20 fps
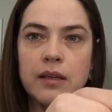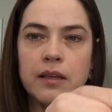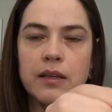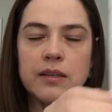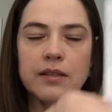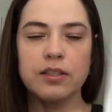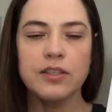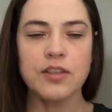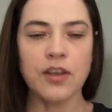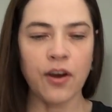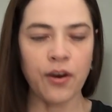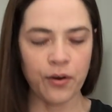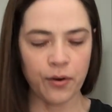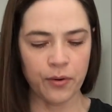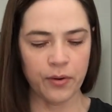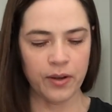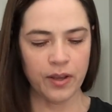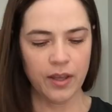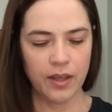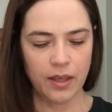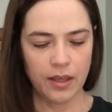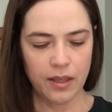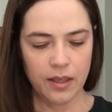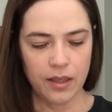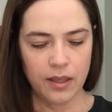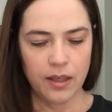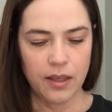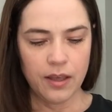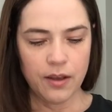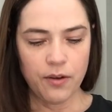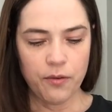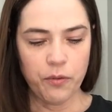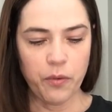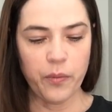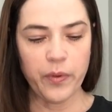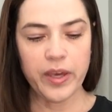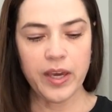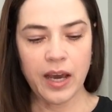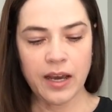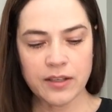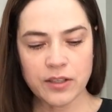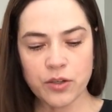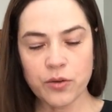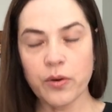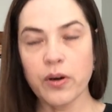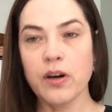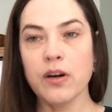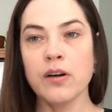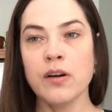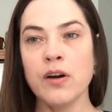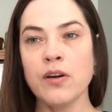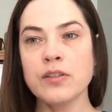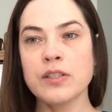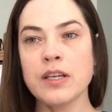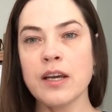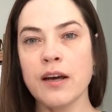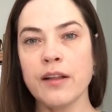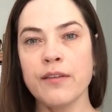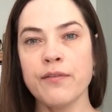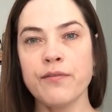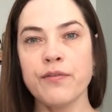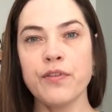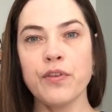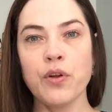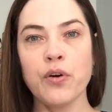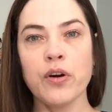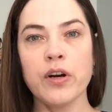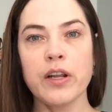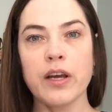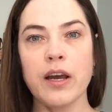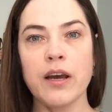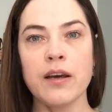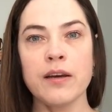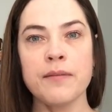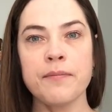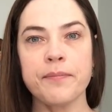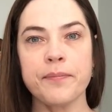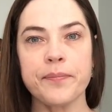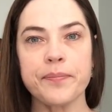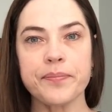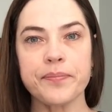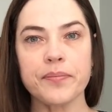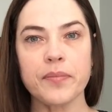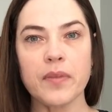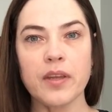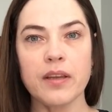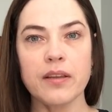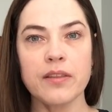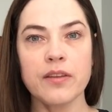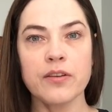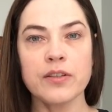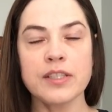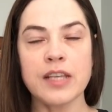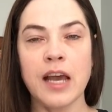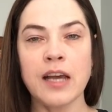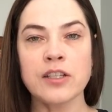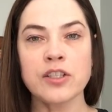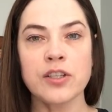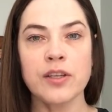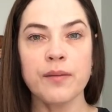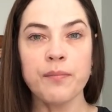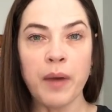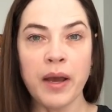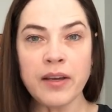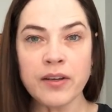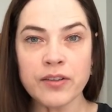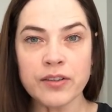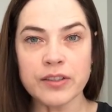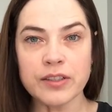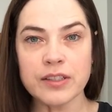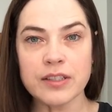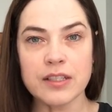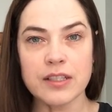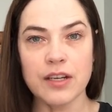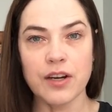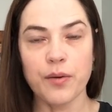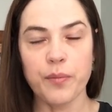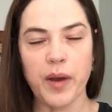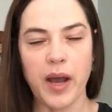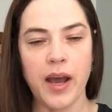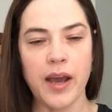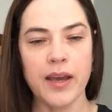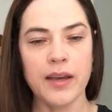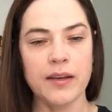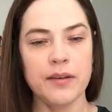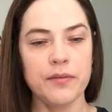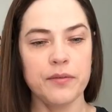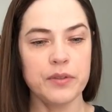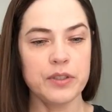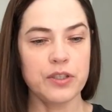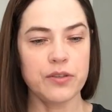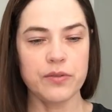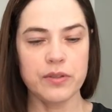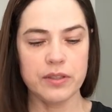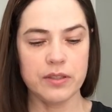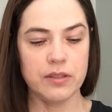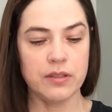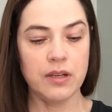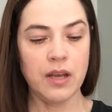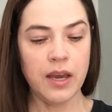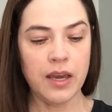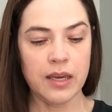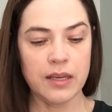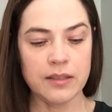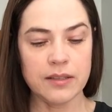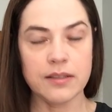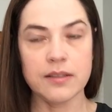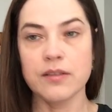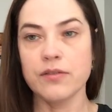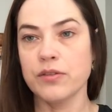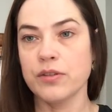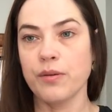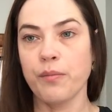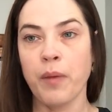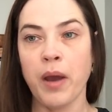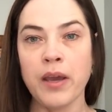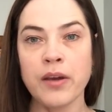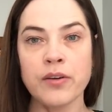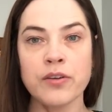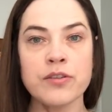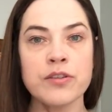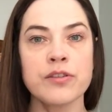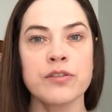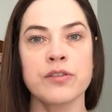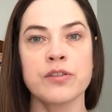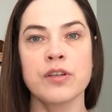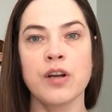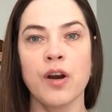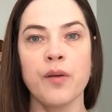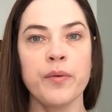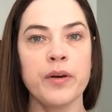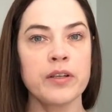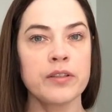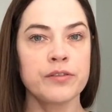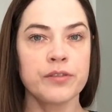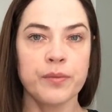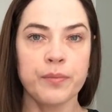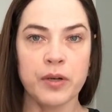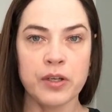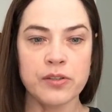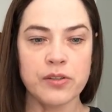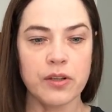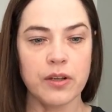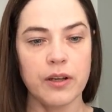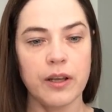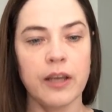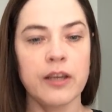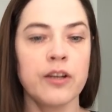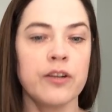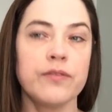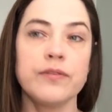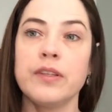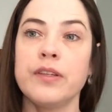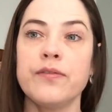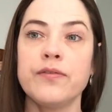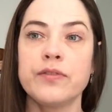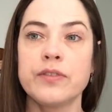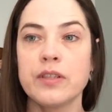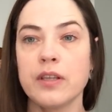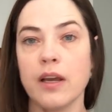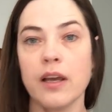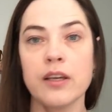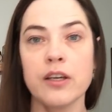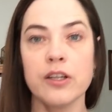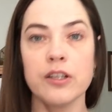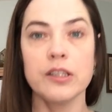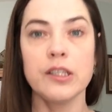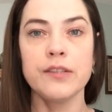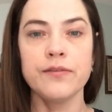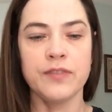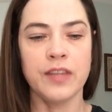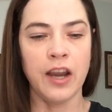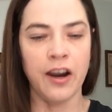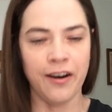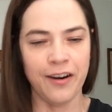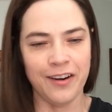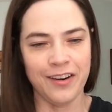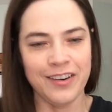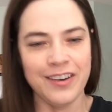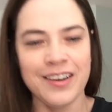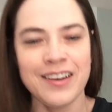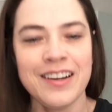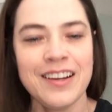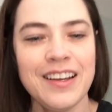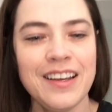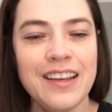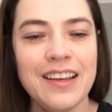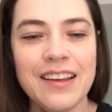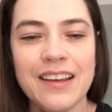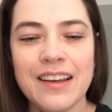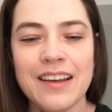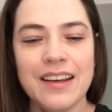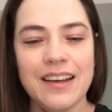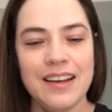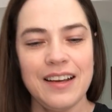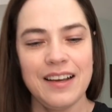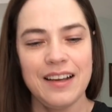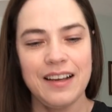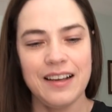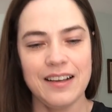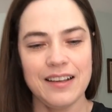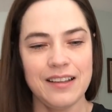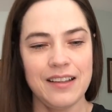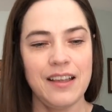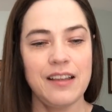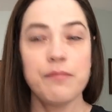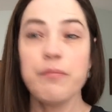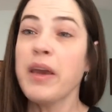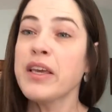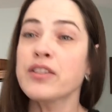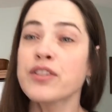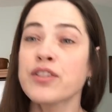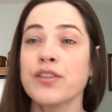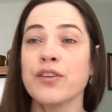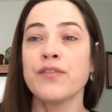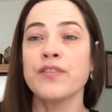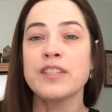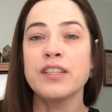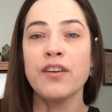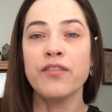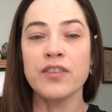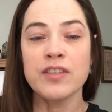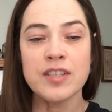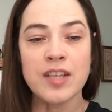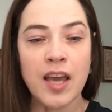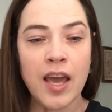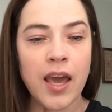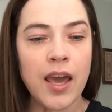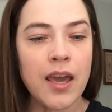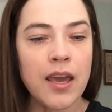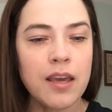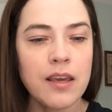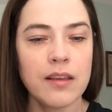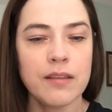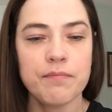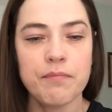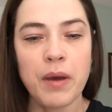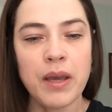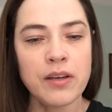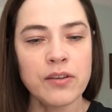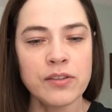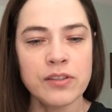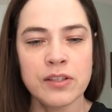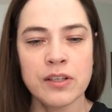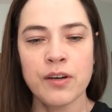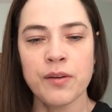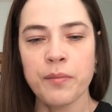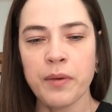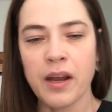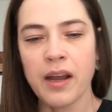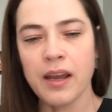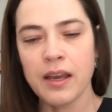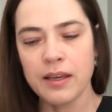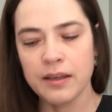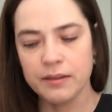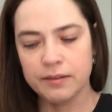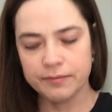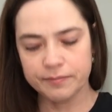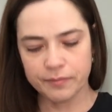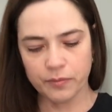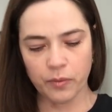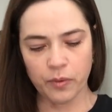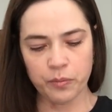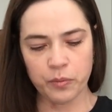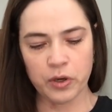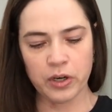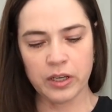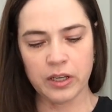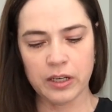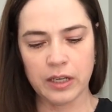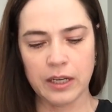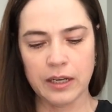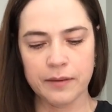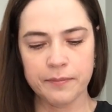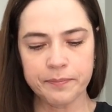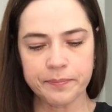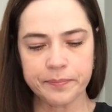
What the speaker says: So when we got to our hotel in Florida, there was actually a Michael's nearby, which was nice. There was a Michael's, a Starbucks, a Barnes. I could have lived there. Maid service every day, Michael's nearby. What more do you need?